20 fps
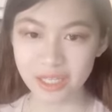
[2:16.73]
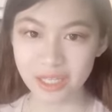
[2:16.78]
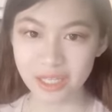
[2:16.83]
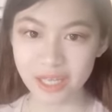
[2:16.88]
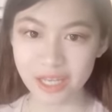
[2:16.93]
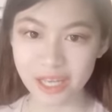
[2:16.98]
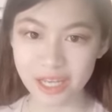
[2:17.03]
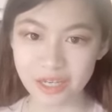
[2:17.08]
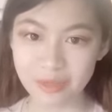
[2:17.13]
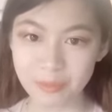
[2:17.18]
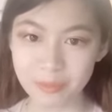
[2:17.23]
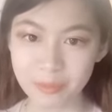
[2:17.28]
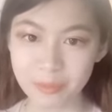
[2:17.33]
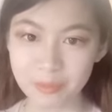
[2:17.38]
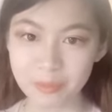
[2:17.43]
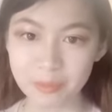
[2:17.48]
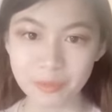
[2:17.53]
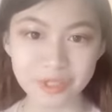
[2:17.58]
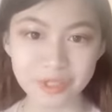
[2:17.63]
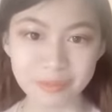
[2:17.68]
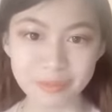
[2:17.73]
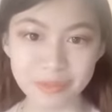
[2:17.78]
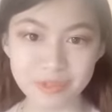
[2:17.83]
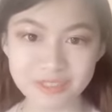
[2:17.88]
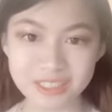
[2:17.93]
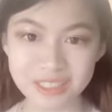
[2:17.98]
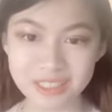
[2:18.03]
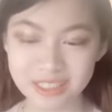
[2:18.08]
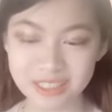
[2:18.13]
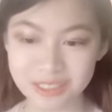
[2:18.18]
And more
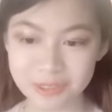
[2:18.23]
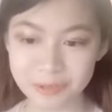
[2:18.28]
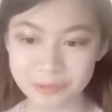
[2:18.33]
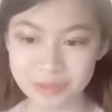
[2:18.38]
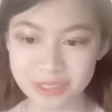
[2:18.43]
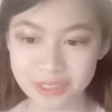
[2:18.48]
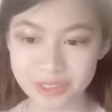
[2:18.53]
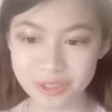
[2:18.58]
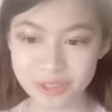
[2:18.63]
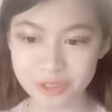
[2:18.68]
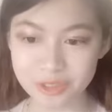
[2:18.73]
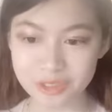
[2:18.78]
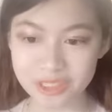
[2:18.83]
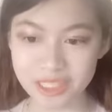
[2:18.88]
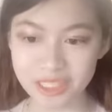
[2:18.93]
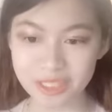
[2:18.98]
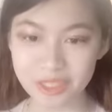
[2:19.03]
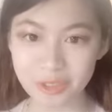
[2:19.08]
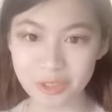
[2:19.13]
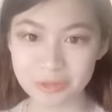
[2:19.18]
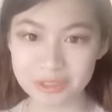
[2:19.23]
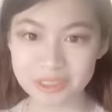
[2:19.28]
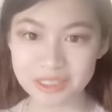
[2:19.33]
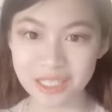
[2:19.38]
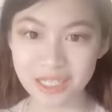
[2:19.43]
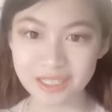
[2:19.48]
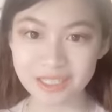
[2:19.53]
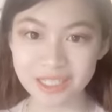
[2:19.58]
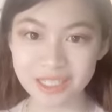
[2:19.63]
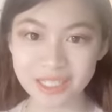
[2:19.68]
importantly, we need to take notes
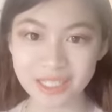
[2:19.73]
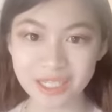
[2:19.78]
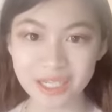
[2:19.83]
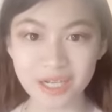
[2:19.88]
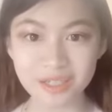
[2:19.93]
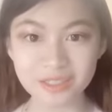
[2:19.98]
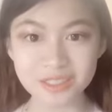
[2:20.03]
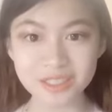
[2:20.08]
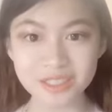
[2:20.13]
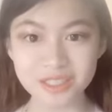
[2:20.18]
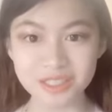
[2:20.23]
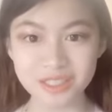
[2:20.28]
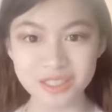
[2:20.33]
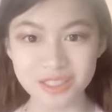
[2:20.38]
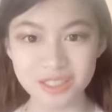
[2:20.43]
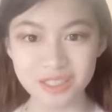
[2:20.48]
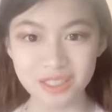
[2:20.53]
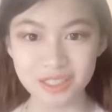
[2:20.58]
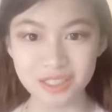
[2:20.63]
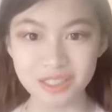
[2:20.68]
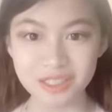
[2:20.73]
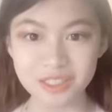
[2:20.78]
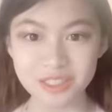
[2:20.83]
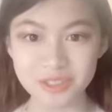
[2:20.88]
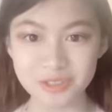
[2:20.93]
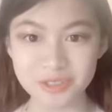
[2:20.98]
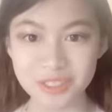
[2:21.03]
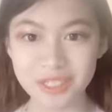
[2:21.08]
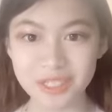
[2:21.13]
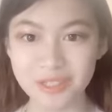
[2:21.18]
on the key content.
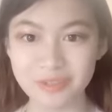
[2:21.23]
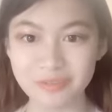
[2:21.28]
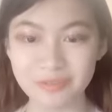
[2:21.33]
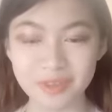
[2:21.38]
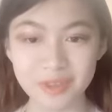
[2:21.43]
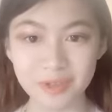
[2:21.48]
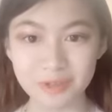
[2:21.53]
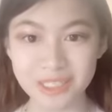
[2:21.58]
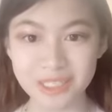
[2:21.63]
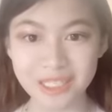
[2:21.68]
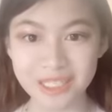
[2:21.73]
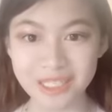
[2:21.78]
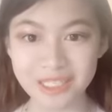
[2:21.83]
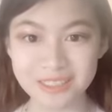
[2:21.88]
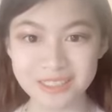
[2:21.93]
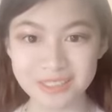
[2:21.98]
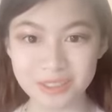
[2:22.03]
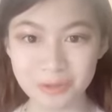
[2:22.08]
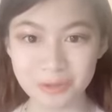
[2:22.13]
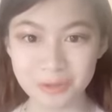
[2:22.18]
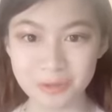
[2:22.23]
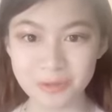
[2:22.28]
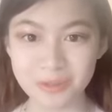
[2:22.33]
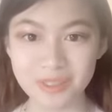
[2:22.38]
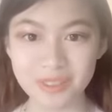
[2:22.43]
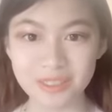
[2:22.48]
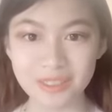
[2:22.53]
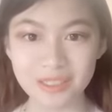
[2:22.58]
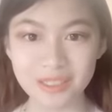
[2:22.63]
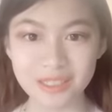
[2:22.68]
So the note-taking skill
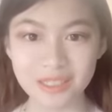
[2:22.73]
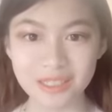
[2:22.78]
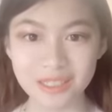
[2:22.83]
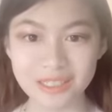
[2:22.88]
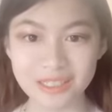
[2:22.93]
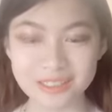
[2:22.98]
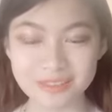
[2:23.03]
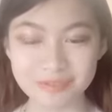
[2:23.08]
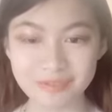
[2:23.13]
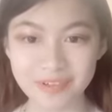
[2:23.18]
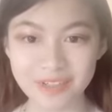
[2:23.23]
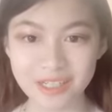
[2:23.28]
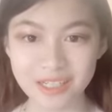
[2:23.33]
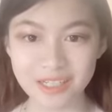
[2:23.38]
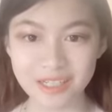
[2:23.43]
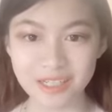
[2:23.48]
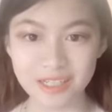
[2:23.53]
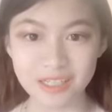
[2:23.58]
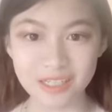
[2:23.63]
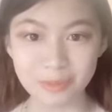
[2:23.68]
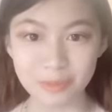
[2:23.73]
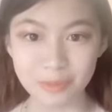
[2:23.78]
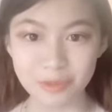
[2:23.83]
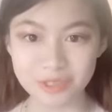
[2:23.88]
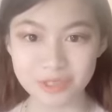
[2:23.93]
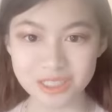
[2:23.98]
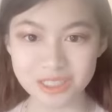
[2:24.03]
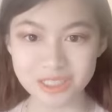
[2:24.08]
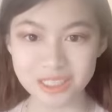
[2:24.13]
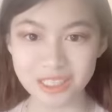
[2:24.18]
is very
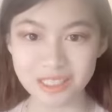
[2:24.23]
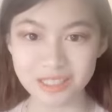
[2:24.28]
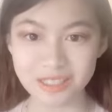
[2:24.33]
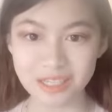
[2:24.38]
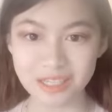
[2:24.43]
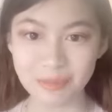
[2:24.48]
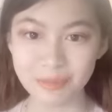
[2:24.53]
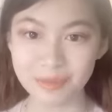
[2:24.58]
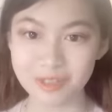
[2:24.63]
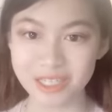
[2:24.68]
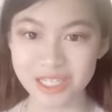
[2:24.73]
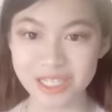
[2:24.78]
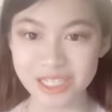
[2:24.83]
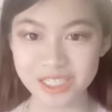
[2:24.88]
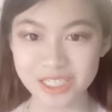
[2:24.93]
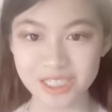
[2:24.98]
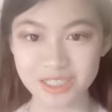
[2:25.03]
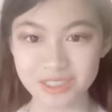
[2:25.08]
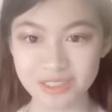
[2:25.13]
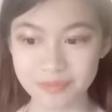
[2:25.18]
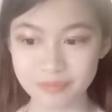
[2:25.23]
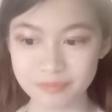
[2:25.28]
important in the communication.